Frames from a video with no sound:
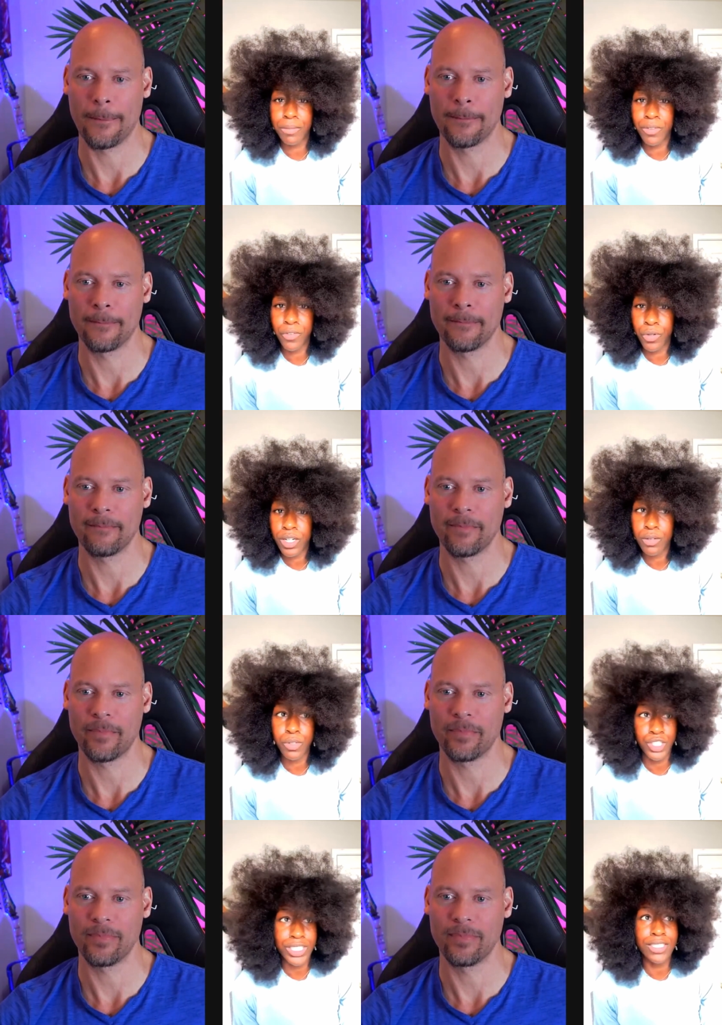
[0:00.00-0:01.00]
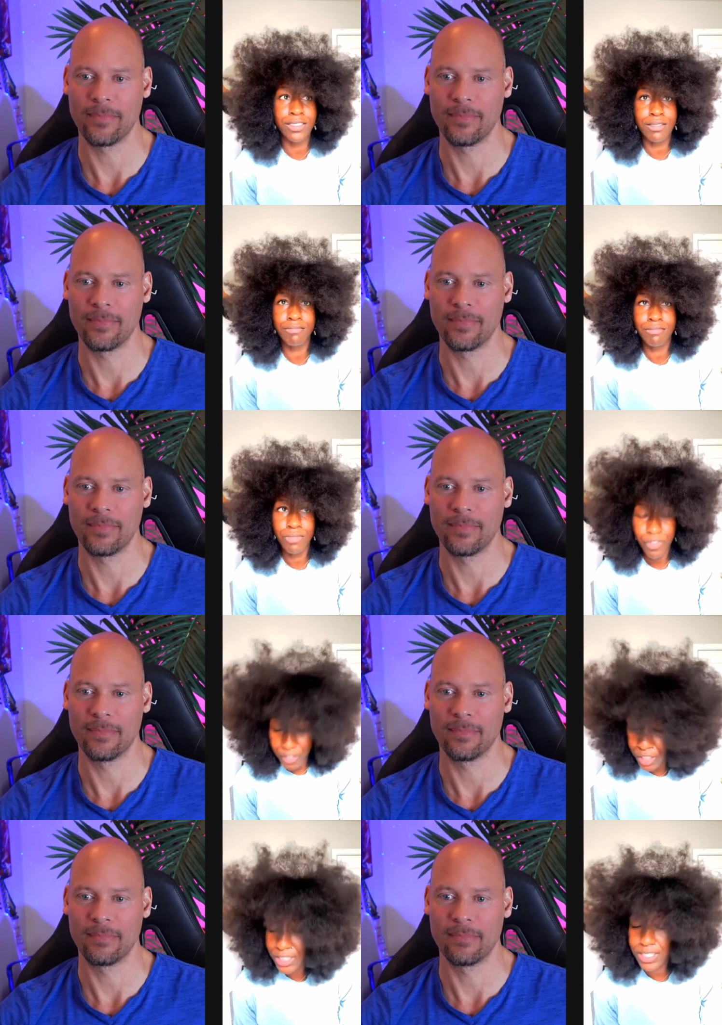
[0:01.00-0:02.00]
Speaker 1: done before, which is
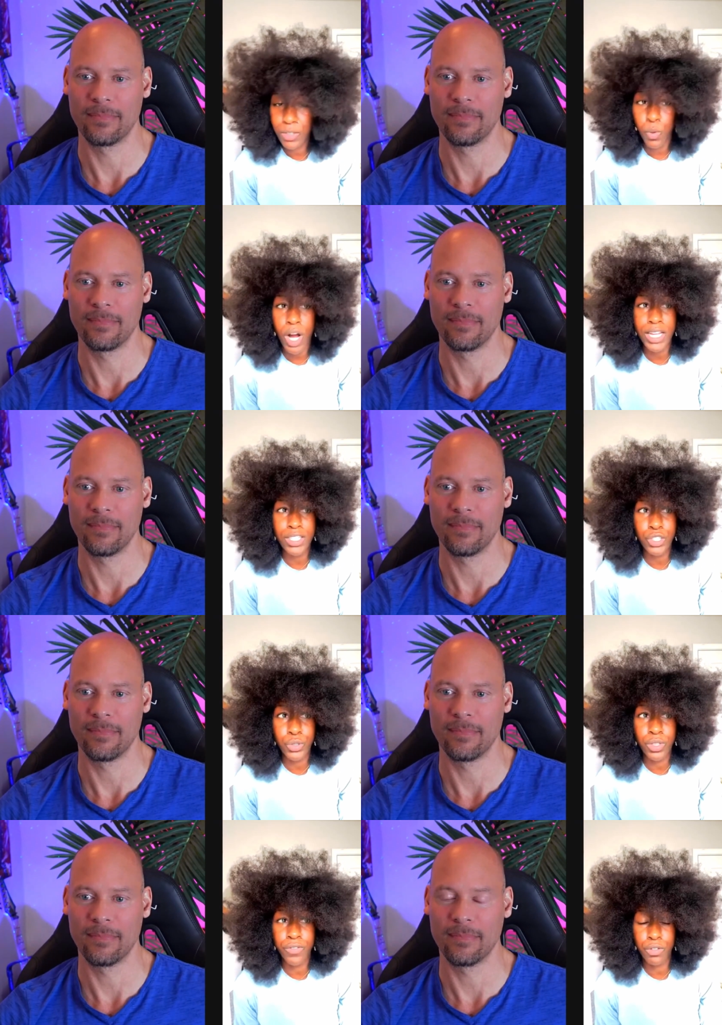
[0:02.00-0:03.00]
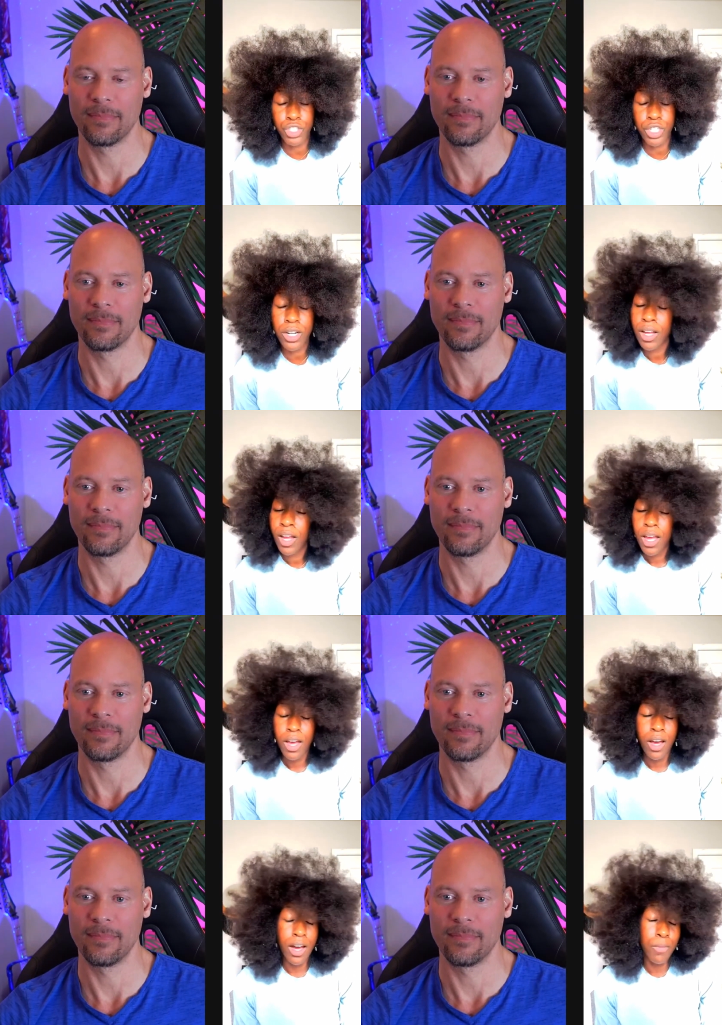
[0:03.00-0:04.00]
fearlessly walk into the future
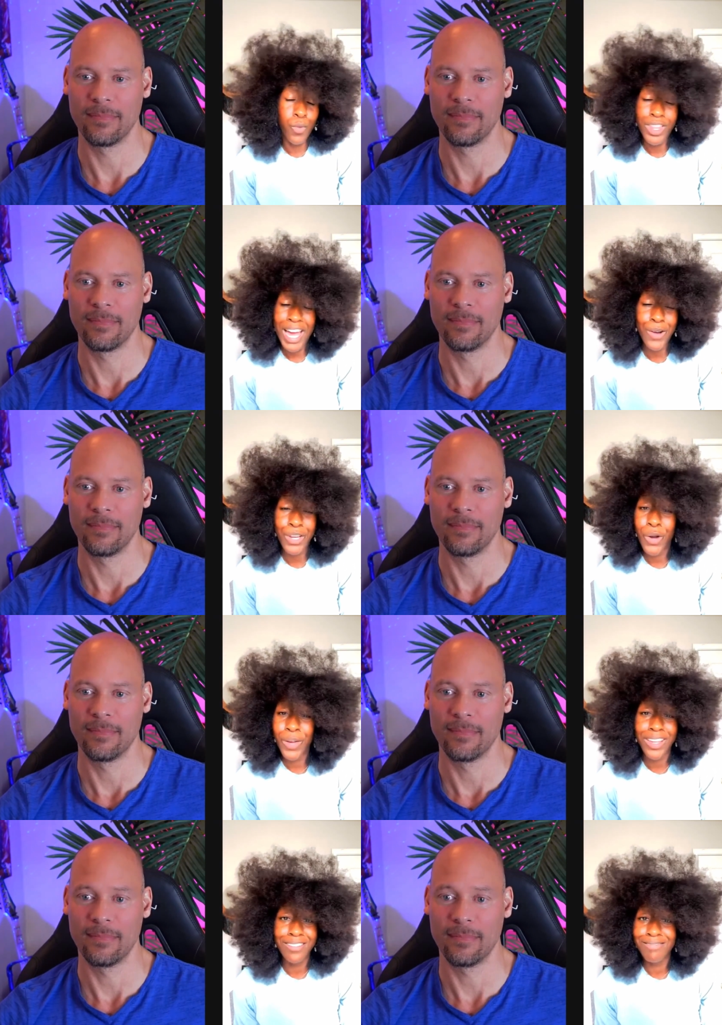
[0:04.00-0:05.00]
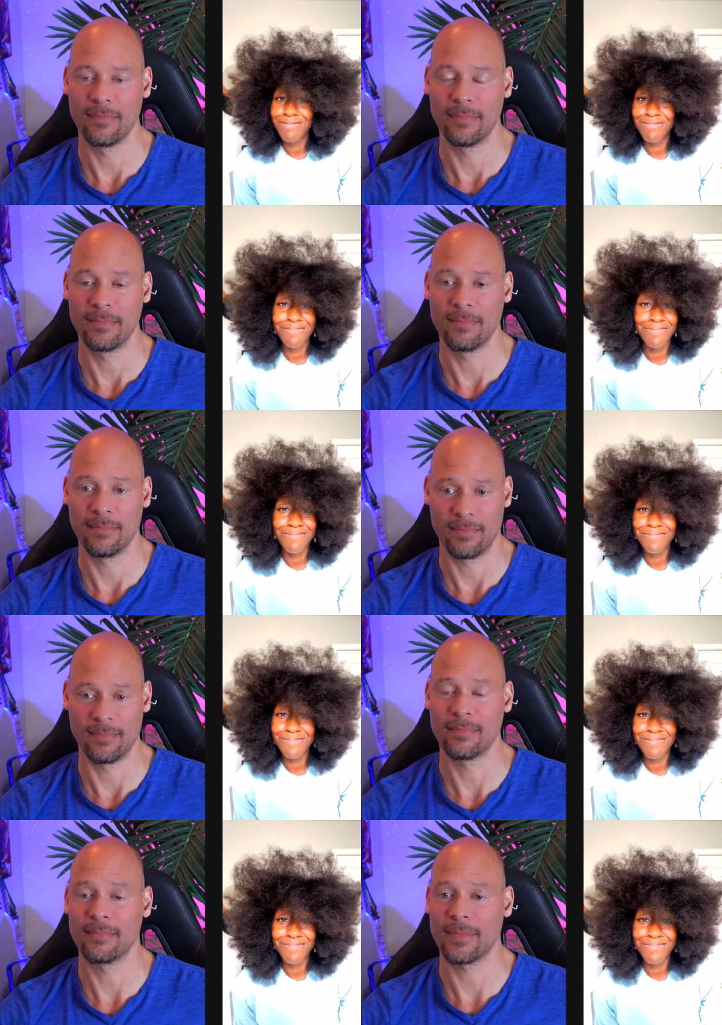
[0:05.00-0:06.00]
um, without knowing.
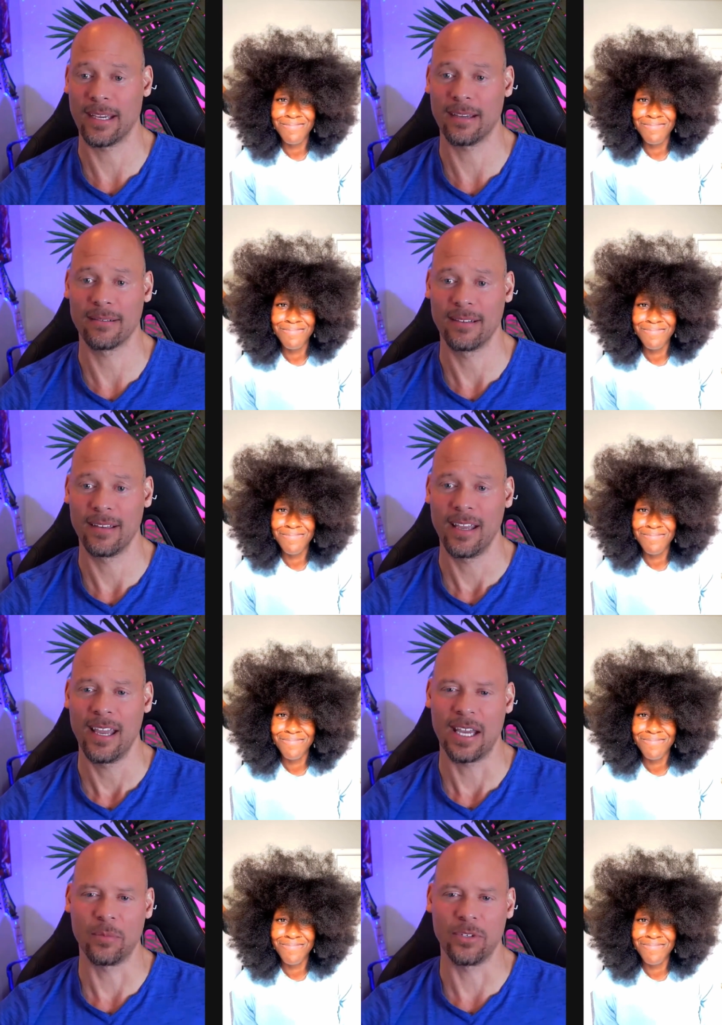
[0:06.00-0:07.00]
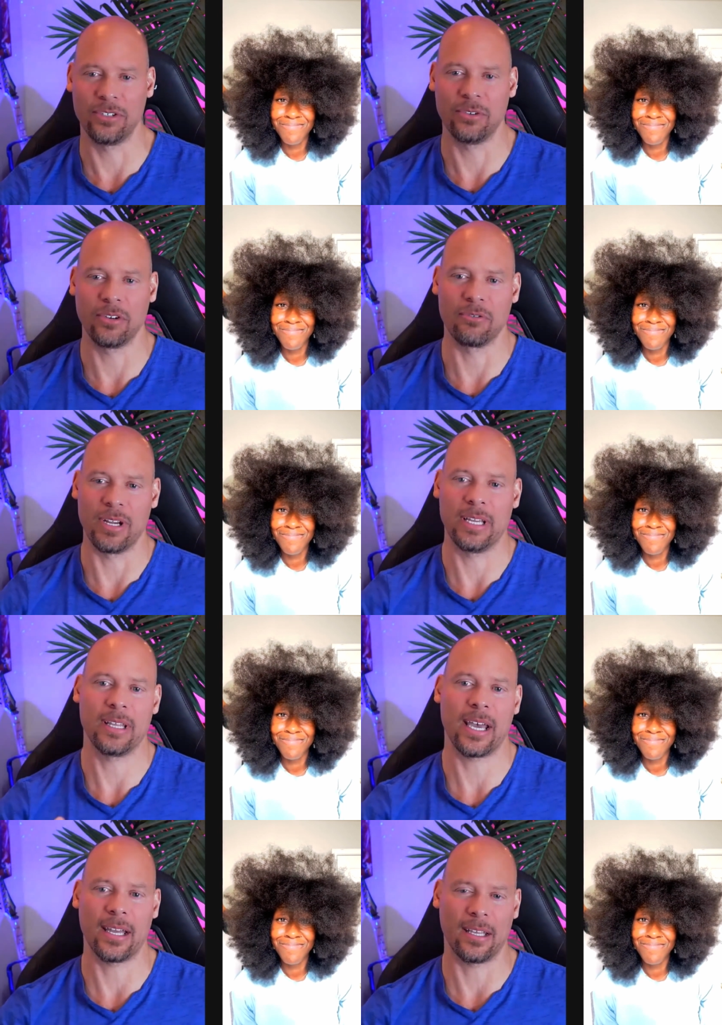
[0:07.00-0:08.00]
Speaker 2: Yeah. And would you agree
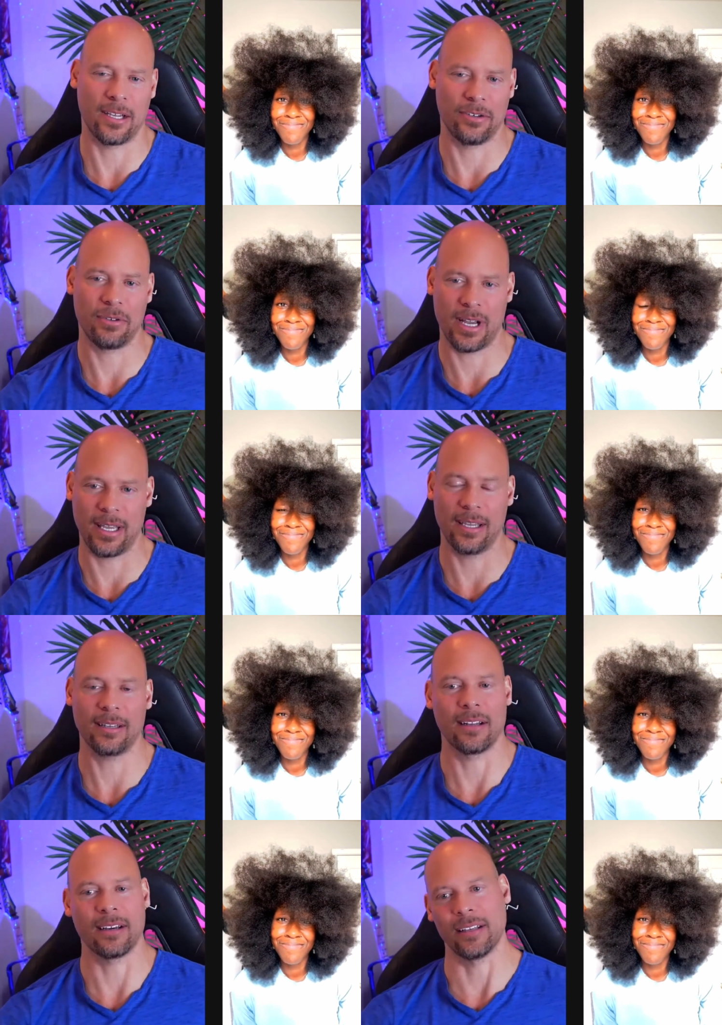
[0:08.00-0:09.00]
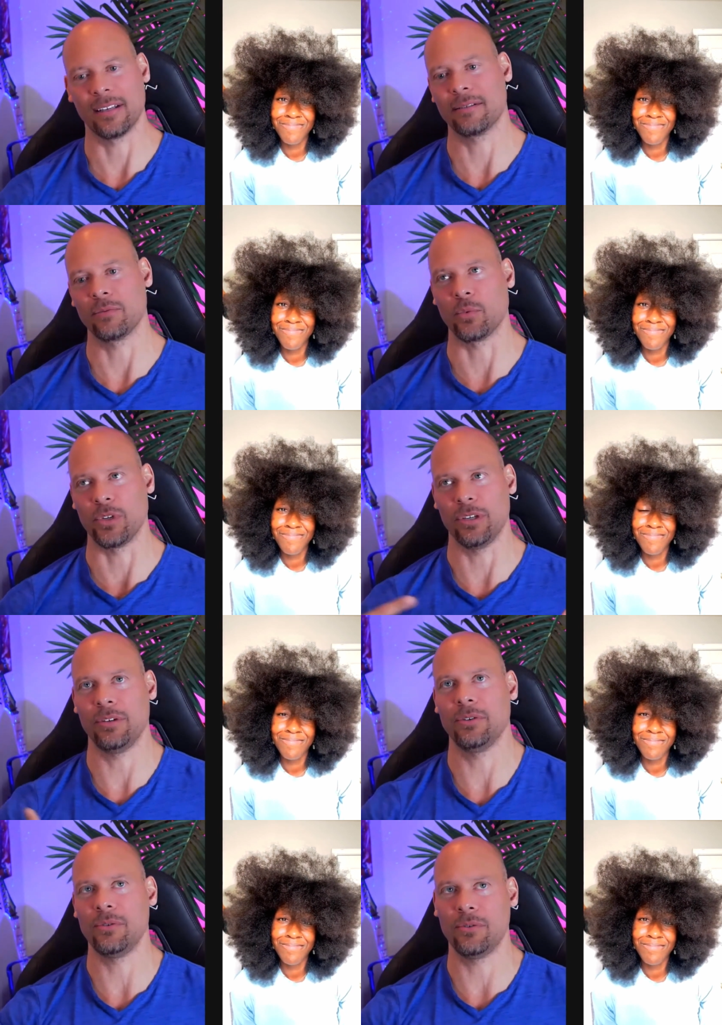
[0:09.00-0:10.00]
that, because you kind of hinted on this, when you
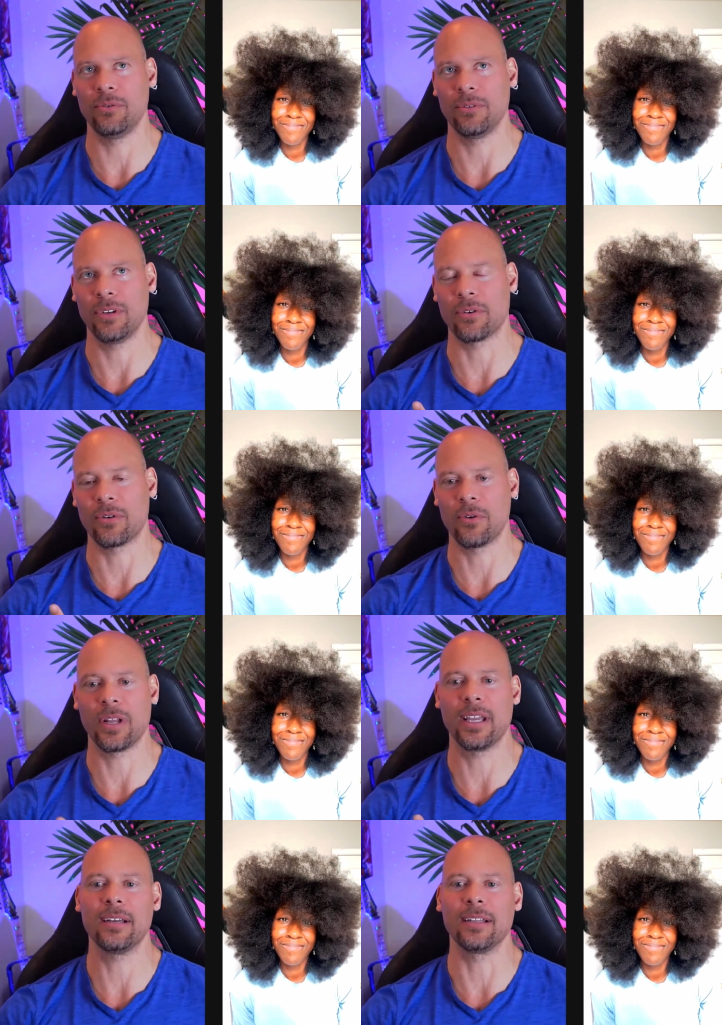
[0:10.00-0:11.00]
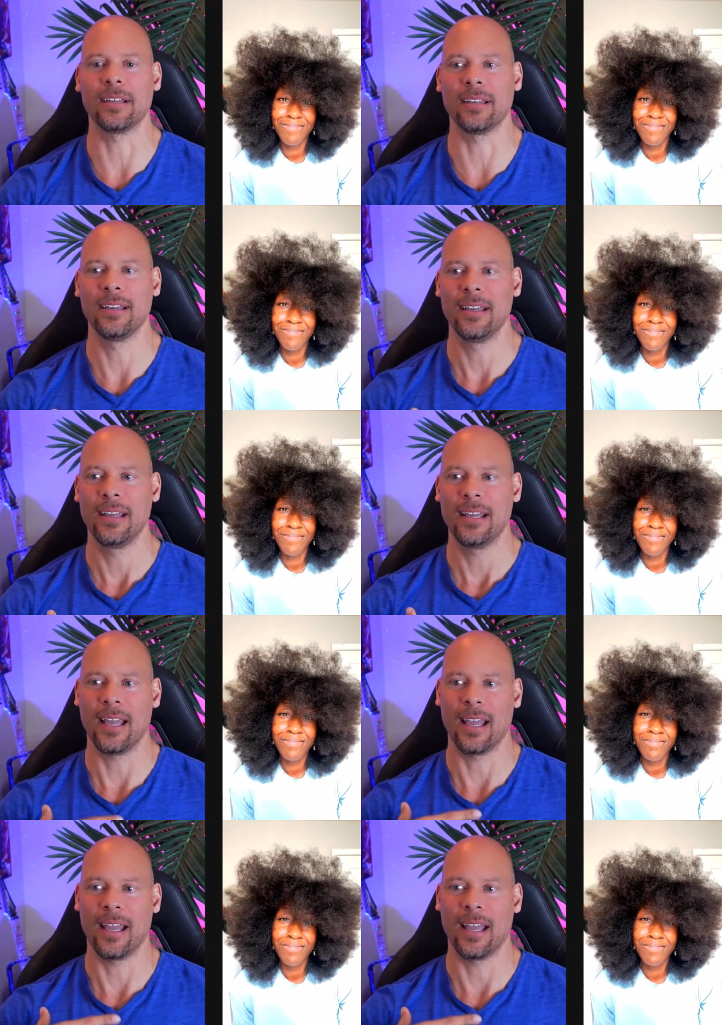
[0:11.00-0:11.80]
do your own healing, it